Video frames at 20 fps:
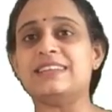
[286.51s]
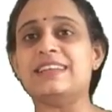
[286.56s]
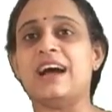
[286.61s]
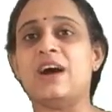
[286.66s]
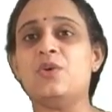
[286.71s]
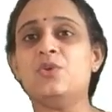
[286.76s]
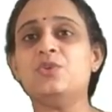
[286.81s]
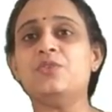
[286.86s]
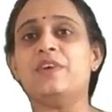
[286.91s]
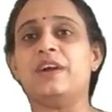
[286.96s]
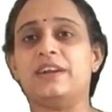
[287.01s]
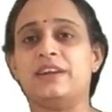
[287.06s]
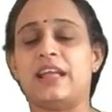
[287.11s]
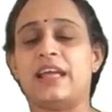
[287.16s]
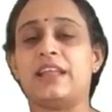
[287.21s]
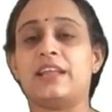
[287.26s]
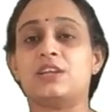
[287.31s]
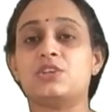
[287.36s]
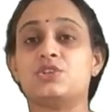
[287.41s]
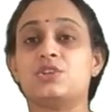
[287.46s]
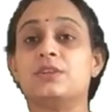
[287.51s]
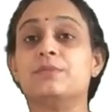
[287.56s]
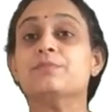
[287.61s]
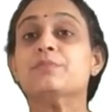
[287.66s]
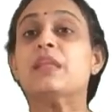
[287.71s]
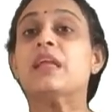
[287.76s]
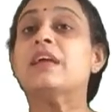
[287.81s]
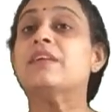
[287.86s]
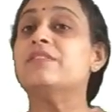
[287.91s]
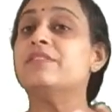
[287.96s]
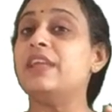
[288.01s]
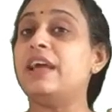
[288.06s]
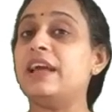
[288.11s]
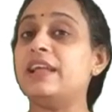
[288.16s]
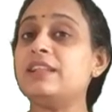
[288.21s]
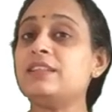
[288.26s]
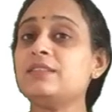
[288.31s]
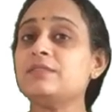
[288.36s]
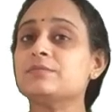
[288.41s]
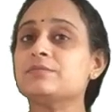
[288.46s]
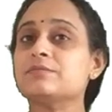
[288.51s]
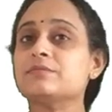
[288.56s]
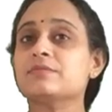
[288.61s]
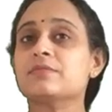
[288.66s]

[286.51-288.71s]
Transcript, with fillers: downward direction, then